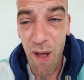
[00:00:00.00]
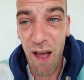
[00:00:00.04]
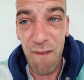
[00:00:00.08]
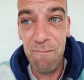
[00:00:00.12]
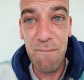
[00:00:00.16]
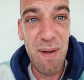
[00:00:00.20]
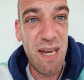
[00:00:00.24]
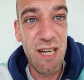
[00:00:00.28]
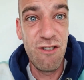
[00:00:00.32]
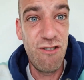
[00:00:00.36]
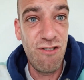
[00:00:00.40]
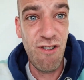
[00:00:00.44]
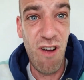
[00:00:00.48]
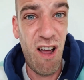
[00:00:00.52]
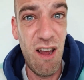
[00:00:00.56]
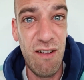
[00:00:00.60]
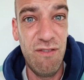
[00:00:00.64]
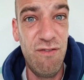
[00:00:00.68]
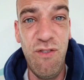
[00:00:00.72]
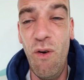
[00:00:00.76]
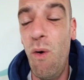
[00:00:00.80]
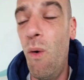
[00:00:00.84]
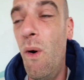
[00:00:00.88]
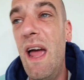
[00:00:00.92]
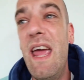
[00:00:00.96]
I've been driving
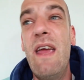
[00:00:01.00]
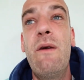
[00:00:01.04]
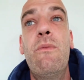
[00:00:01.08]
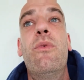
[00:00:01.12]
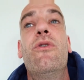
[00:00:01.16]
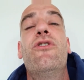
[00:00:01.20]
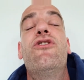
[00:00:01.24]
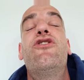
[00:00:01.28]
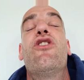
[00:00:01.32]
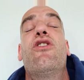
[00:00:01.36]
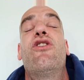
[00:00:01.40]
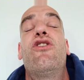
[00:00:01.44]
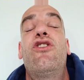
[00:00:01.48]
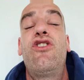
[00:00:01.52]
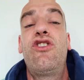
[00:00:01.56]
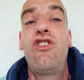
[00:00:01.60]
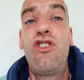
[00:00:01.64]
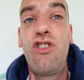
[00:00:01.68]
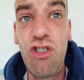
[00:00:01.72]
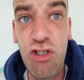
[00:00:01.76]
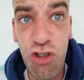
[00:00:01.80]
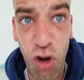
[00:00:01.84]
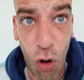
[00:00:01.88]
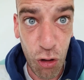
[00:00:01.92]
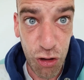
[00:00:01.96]
for. It was
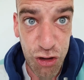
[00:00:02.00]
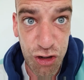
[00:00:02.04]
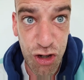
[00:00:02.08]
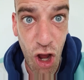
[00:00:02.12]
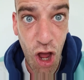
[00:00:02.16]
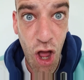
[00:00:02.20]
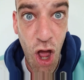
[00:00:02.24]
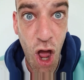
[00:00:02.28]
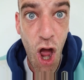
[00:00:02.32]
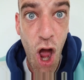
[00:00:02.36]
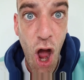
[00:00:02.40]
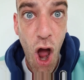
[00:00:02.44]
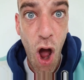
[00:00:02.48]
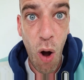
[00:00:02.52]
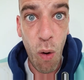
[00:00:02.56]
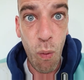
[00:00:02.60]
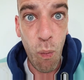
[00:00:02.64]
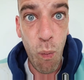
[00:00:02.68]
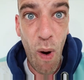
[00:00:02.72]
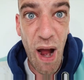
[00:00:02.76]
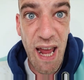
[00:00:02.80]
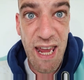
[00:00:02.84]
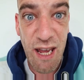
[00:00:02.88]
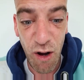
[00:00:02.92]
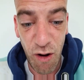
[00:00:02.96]
just such a
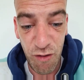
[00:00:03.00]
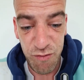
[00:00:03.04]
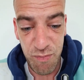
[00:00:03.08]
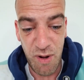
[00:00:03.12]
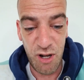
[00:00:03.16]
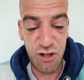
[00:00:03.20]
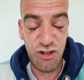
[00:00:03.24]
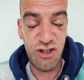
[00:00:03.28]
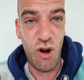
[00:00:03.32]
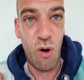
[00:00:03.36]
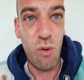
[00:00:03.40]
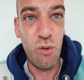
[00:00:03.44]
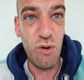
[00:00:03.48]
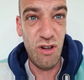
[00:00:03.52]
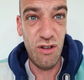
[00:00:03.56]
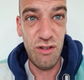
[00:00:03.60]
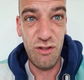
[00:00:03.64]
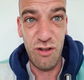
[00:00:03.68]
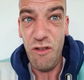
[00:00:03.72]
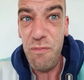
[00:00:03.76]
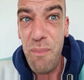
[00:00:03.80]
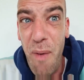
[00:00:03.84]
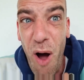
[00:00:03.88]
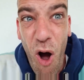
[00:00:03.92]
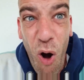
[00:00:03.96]
weight off my shoulders,
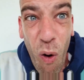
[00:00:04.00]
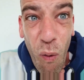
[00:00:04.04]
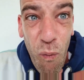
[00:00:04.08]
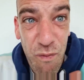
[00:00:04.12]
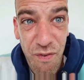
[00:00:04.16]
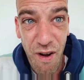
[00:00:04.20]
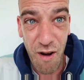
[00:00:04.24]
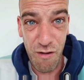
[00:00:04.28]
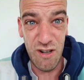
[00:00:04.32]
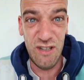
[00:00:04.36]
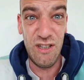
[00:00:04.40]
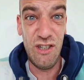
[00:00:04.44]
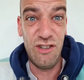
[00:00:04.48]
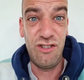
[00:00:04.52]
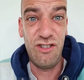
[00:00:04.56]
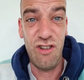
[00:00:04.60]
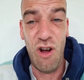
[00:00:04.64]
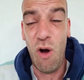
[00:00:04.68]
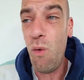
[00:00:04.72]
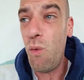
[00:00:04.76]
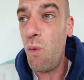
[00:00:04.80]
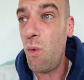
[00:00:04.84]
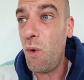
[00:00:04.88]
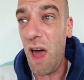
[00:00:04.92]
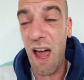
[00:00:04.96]
off my whole very
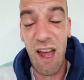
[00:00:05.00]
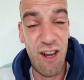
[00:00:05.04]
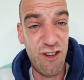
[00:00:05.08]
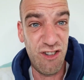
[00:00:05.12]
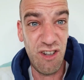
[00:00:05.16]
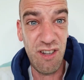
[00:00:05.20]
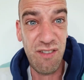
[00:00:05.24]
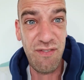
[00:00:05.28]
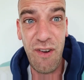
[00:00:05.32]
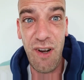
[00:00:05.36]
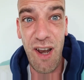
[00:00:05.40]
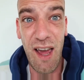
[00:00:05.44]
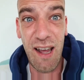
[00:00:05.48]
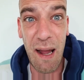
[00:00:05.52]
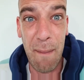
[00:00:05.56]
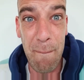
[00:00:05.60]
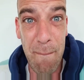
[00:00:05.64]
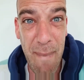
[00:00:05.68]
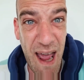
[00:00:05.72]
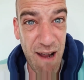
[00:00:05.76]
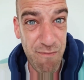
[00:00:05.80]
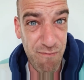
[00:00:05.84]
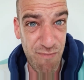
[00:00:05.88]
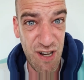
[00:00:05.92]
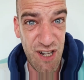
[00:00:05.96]
soul. I just feel like a
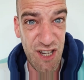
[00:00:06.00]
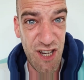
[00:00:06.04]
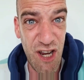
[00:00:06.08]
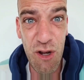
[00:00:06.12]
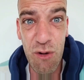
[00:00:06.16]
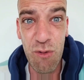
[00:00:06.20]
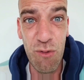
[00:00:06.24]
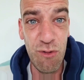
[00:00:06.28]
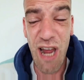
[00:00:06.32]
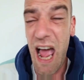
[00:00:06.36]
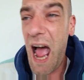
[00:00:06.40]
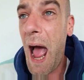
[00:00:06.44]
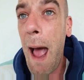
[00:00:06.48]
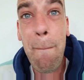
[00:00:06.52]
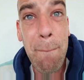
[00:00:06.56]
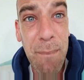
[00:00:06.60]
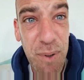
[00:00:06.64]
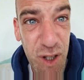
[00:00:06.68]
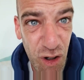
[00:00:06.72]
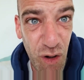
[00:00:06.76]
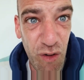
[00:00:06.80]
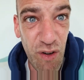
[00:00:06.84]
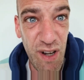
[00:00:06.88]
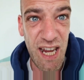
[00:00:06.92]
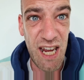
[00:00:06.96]
man renewed.
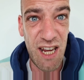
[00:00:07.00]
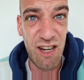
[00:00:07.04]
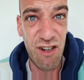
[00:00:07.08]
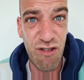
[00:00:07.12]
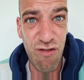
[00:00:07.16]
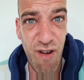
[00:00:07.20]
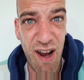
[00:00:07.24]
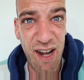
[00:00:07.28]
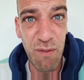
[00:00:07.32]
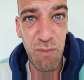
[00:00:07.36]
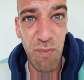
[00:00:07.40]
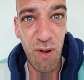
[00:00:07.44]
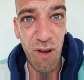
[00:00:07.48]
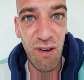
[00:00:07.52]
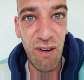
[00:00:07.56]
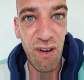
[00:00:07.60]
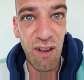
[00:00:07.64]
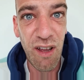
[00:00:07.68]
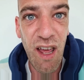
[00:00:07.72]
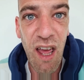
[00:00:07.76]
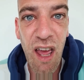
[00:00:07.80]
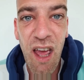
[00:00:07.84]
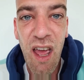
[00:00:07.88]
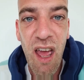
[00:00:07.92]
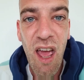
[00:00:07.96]
Absolutely incredible.
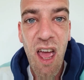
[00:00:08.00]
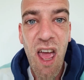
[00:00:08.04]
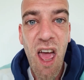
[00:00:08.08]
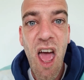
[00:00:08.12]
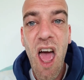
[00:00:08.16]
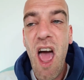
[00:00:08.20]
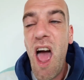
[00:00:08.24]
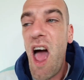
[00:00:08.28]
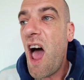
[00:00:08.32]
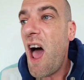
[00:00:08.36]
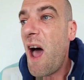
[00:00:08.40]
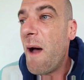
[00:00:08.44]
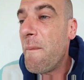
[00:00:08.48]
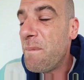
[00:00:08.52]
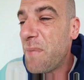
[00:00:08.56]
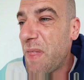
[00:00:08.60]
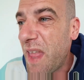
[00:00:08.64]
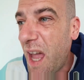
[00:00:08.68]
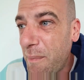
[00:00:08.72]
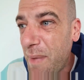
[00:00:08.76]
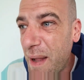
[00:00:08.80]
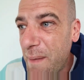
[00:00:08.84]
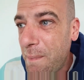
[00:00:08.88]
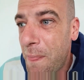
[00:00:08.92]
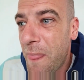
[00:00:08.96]

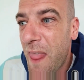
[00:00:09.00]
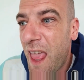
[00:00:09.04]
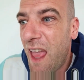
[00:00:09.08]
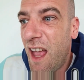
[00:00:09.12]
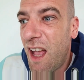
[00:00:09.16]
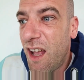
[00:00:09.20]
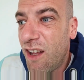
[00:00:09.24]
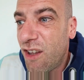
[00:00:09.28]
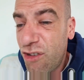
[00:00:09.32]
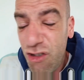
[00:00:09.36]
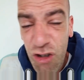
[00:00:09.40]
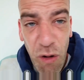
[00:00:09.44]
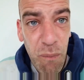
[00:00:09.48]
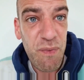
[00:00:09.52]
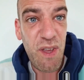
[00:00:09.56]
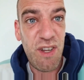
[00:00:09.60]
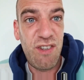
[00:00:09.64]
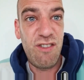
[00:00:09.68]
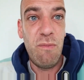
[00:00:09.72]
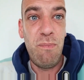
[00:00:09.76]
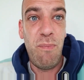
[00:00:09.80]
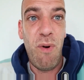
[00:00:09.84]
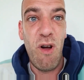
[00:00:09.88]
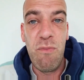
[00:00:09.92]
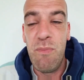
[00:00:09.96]
I mean, some
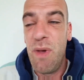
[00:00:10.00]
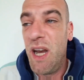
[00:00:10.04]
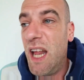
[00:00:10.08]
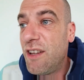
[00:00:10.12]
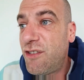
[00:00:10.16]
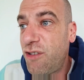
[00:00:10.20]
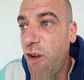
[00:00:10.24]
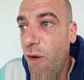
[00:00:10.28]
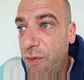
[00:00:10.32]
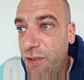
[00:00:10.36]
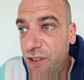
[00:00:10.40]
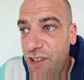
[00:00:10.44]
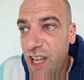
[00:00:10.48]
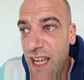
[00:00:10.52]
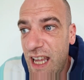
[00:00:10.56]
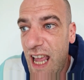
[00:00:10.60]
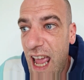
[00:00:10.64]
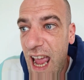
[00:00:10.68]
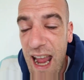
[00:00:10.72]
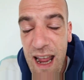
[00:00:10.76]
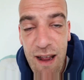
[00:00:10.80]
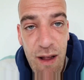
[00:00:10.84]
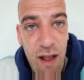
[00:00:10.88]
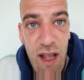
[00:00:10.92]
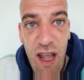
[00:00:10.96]
disappointment. It's
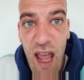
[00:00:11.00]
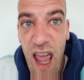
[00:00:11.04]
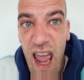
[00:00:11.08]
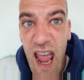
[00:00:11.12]
obviously